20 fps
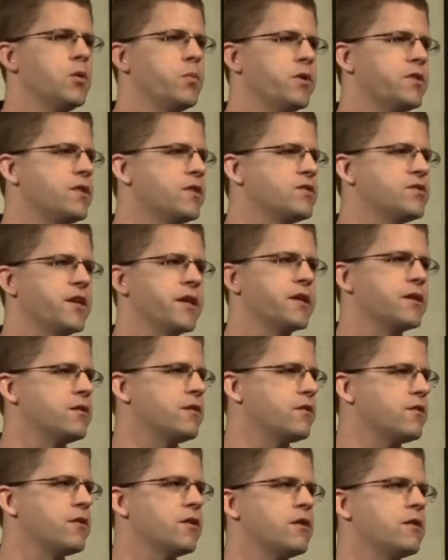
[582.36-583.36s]
but the
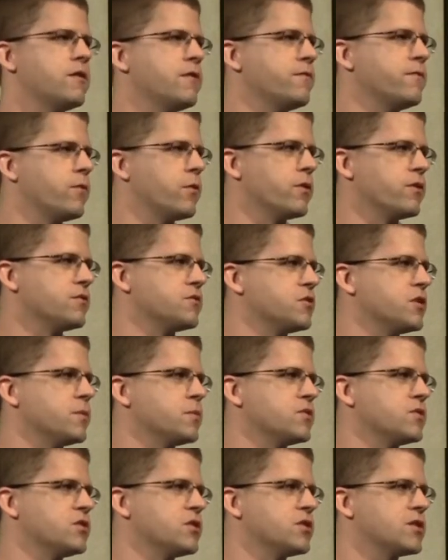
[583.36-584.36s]
second, third, and fourth
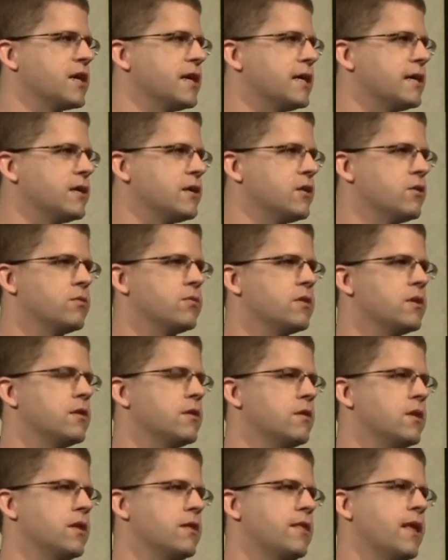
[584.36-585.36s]
trips just got, you know,
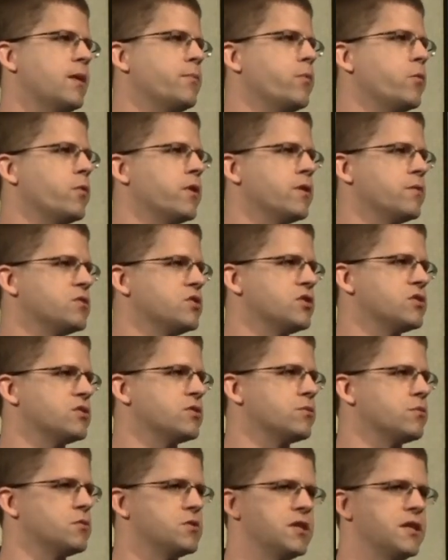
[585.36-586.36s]
at that point it was
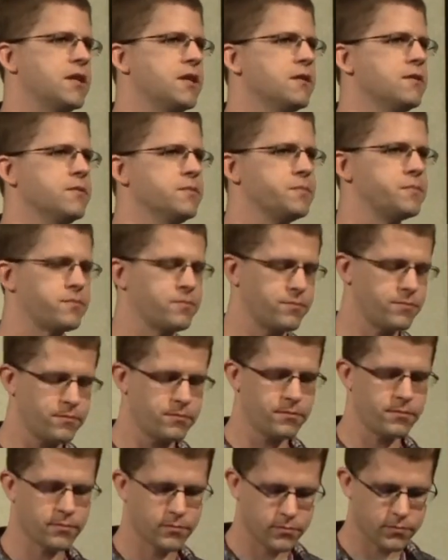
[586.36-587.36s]
just a routine.
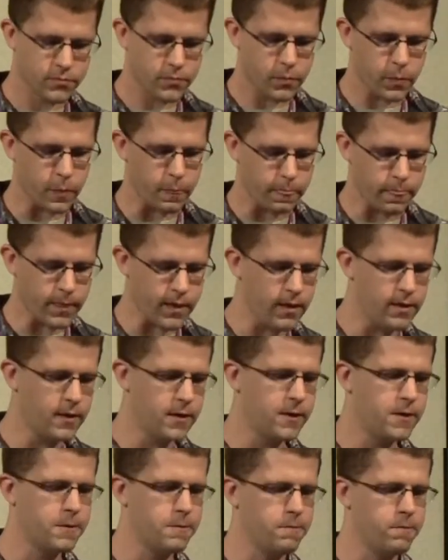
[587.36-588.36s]

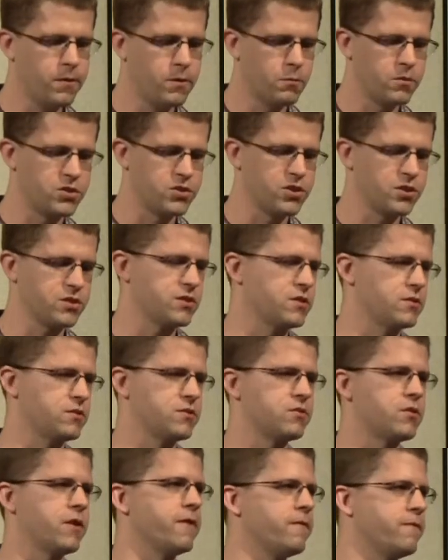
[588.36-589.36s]
Um, it was just a
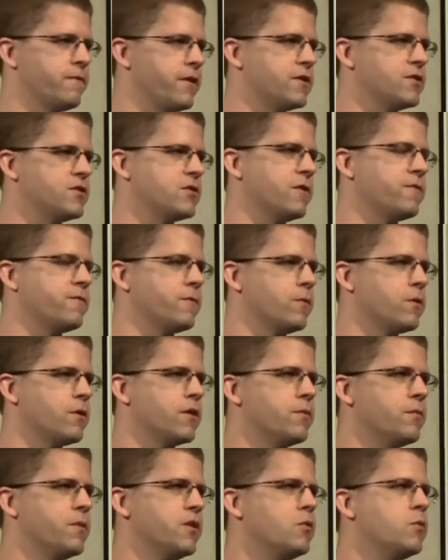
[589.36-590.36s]
straight, very
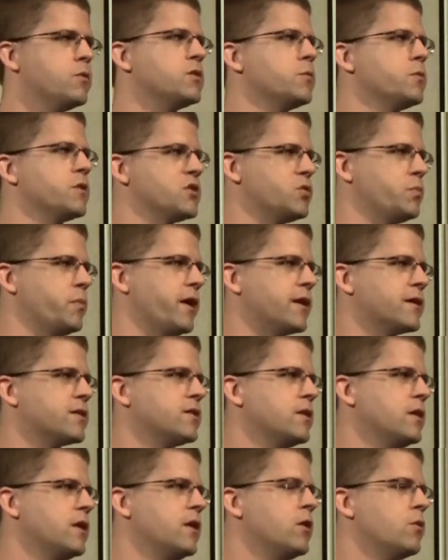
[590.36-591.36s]
straightforward. We knew what to
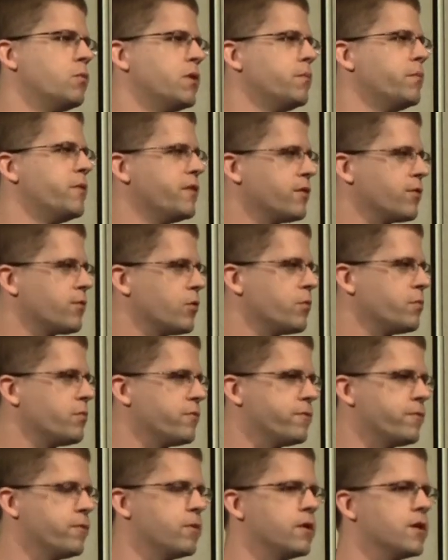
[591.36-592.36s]
expect. We had been through it
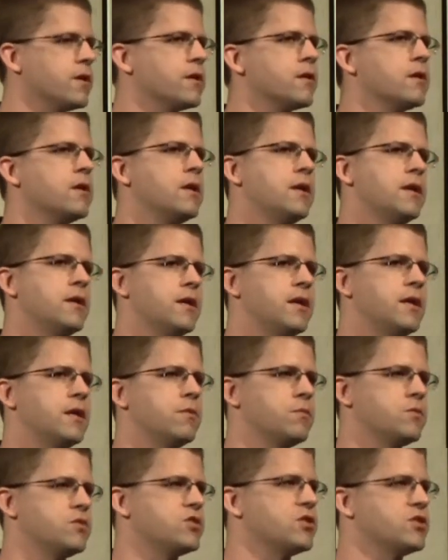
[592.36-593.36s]
before, and
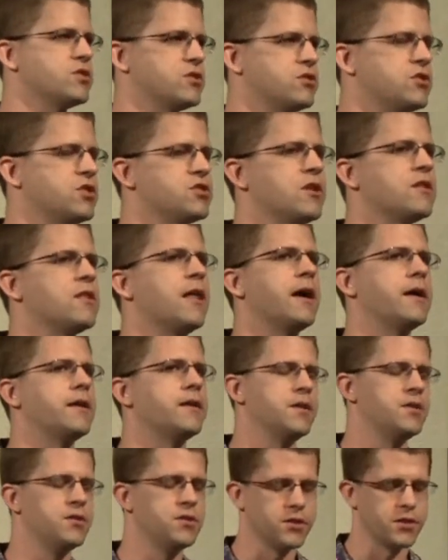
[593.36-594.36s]
it was just just a lot
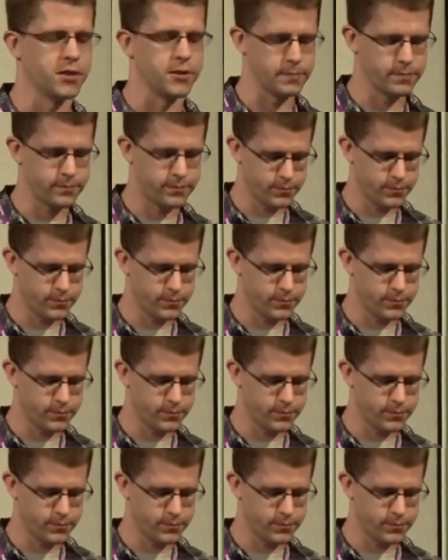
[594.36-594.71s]
easier.